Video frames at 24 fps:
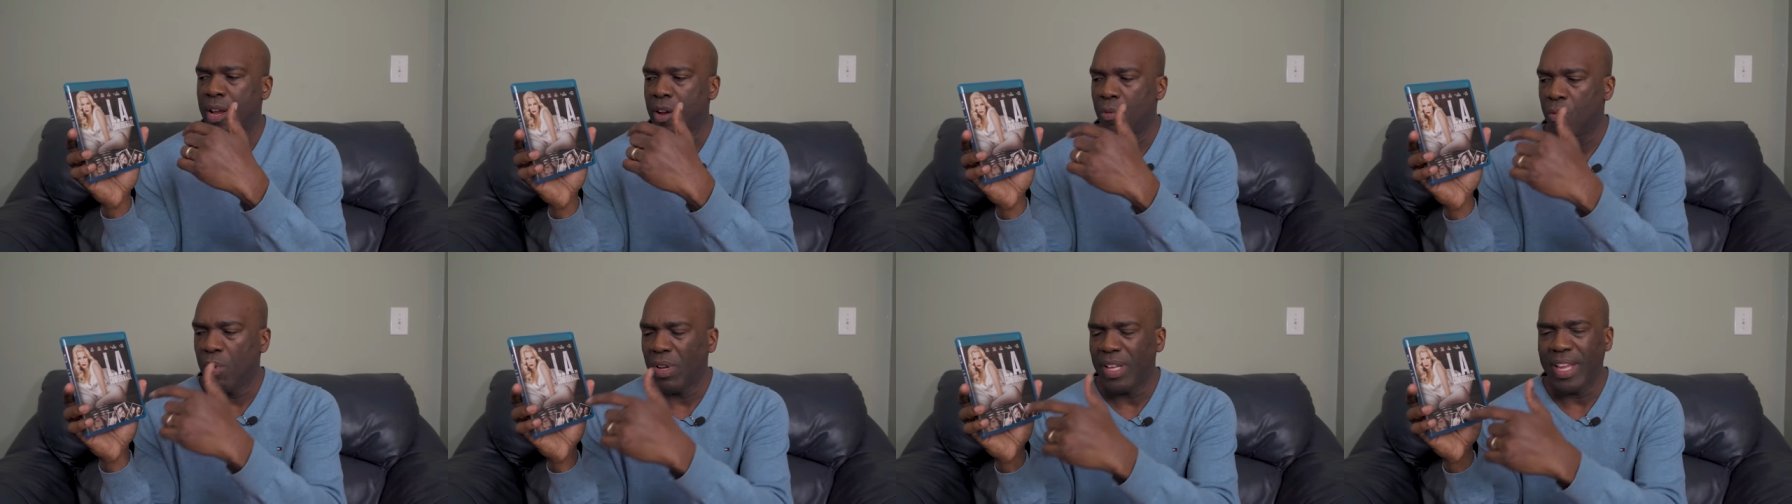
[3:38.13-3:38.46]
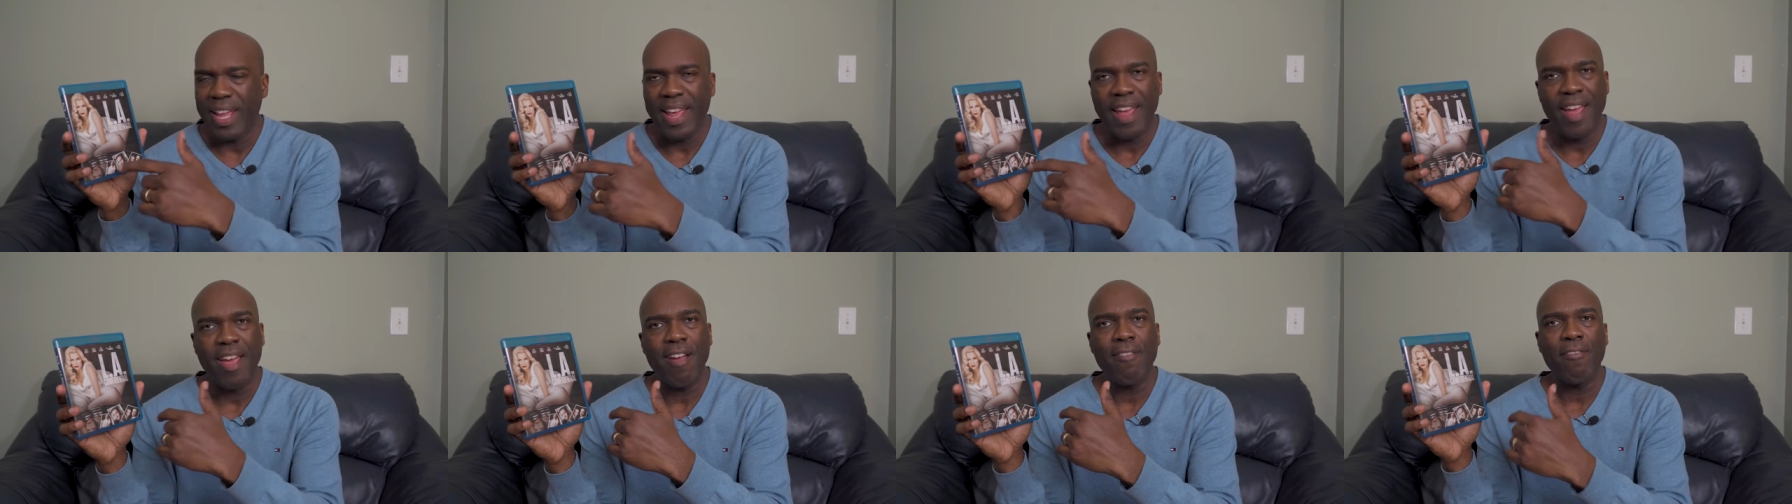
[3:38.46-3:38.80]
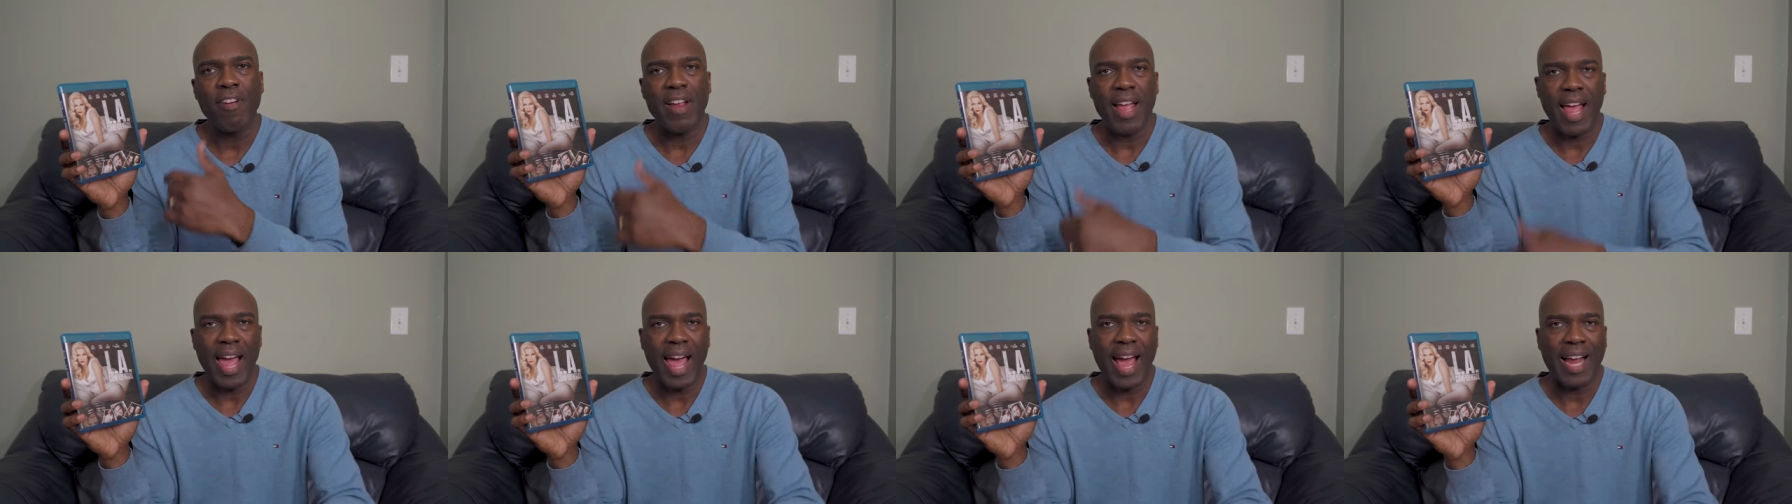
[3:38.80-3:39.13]
really
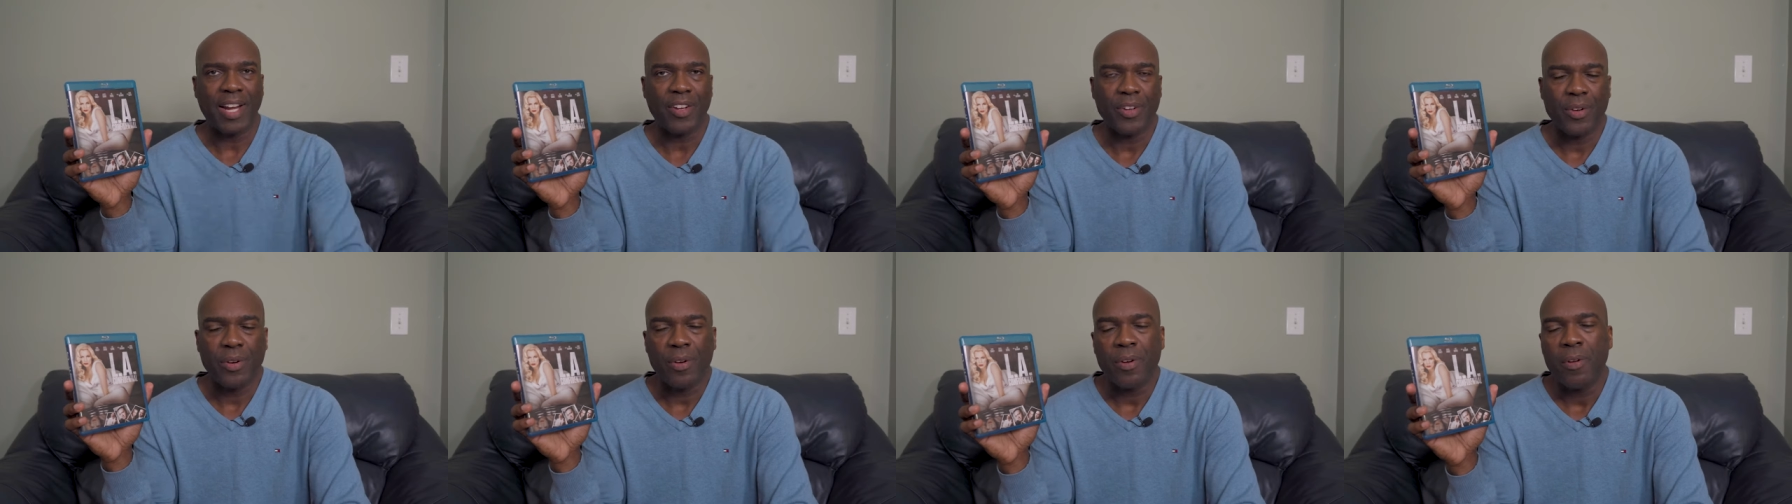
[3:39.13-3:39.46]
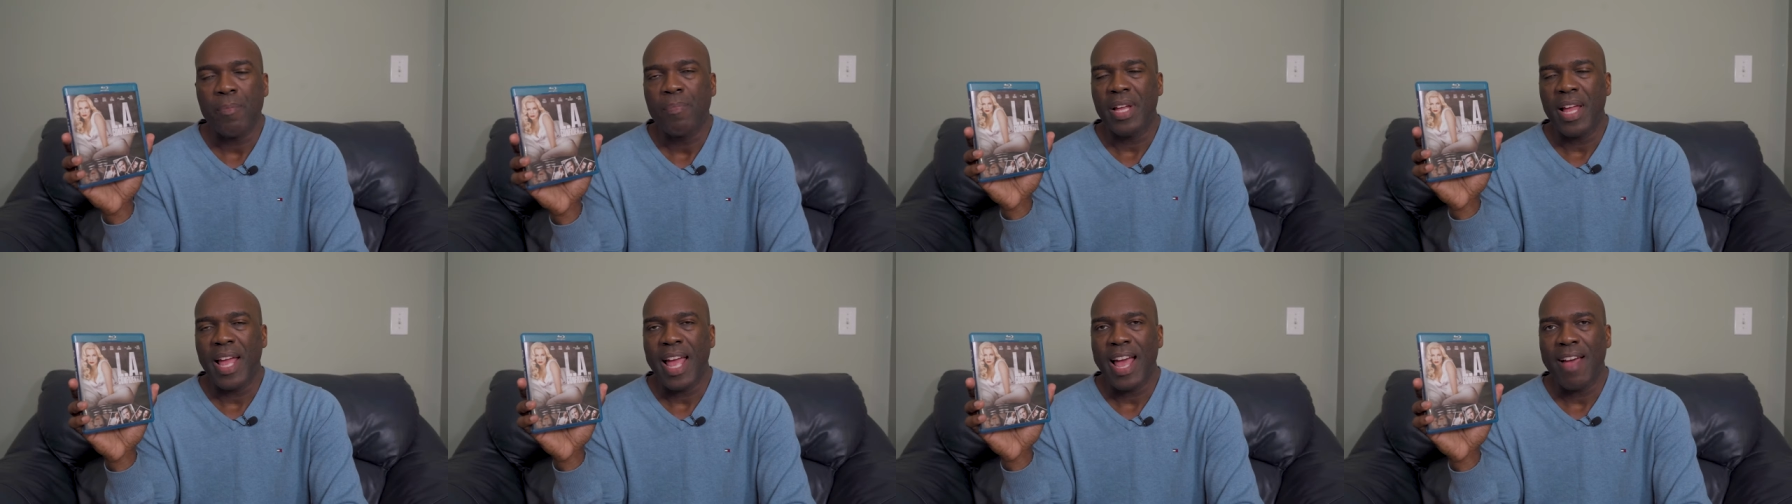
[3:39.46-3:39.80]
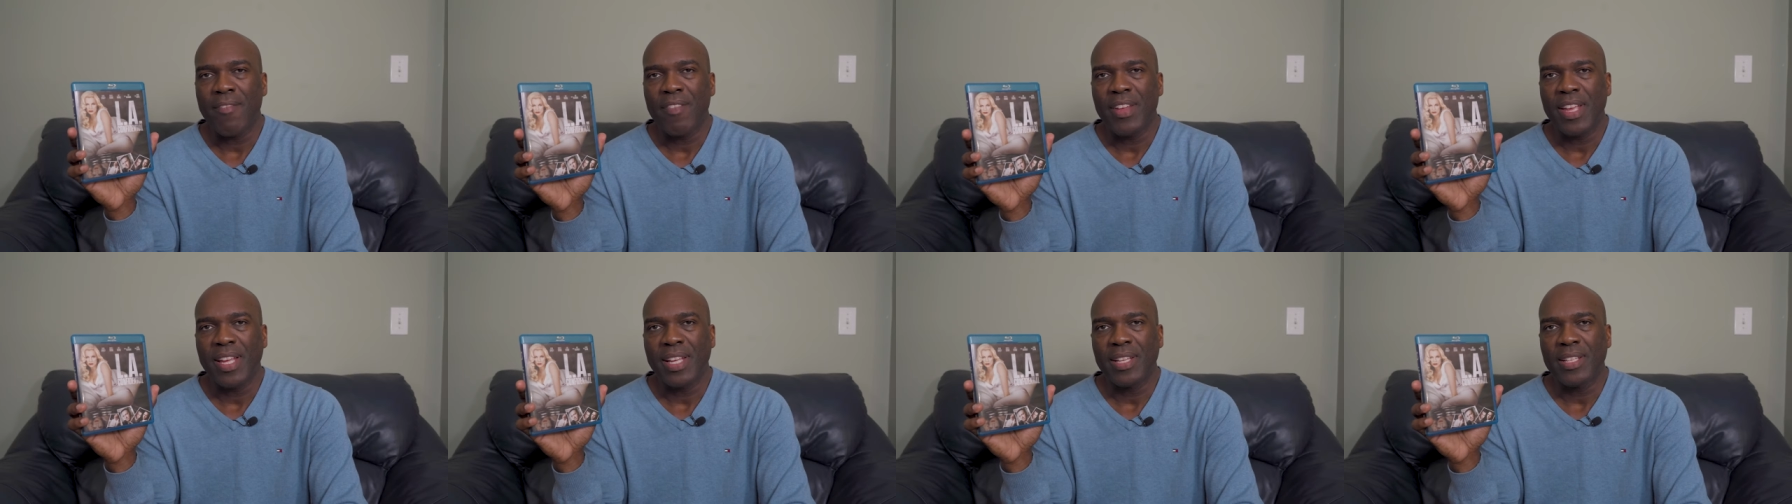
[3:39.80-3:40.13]
every actor
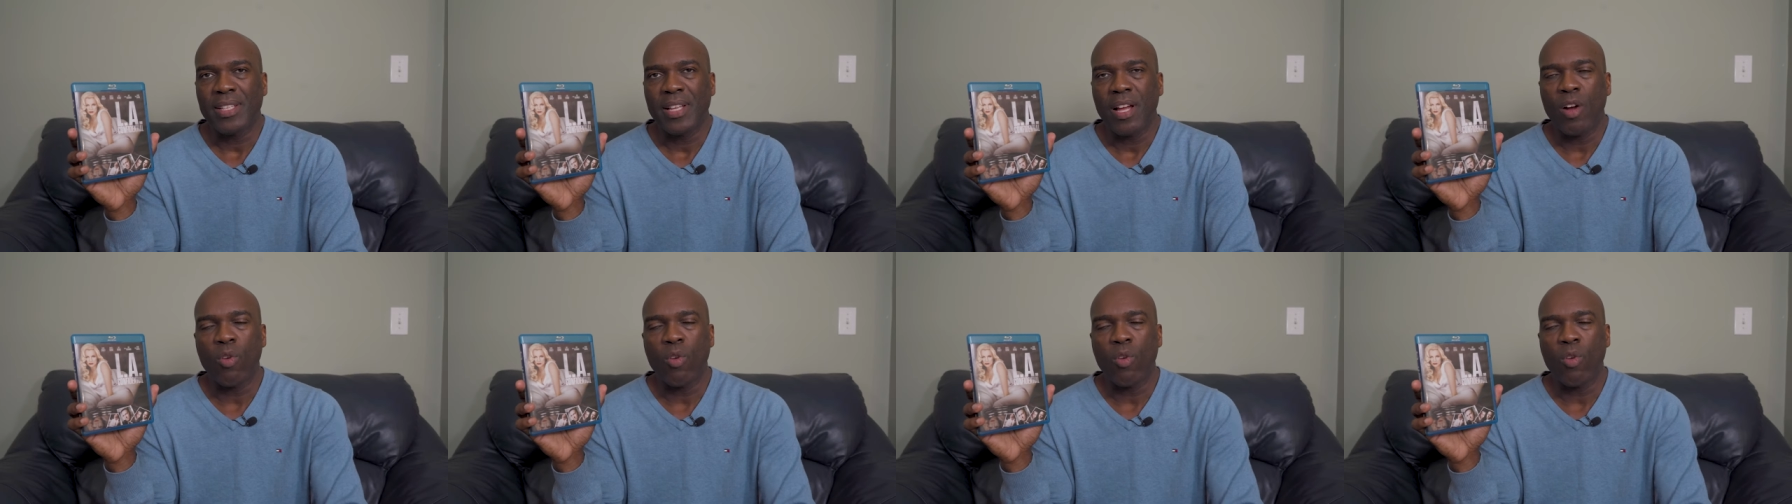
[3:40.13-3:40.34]
having